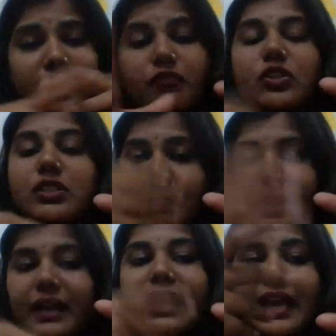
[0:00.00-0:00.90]
It was
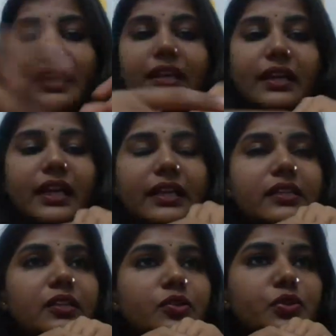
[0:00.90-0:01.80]
coming again and again
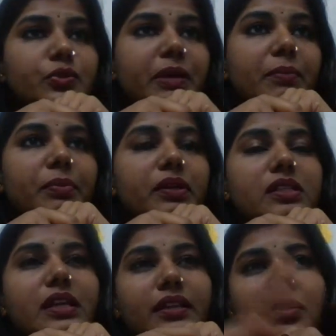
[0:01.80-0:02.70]
in
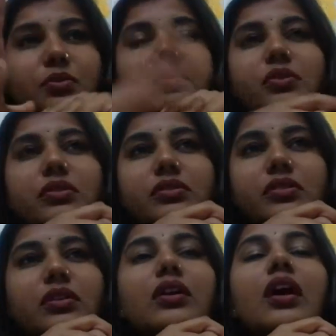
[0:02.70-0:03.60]
newspapers and news
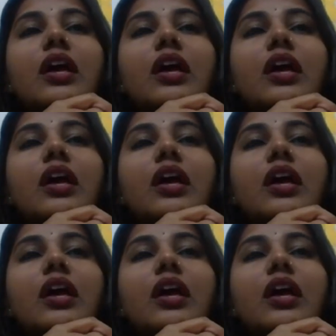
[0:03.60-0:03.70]
also.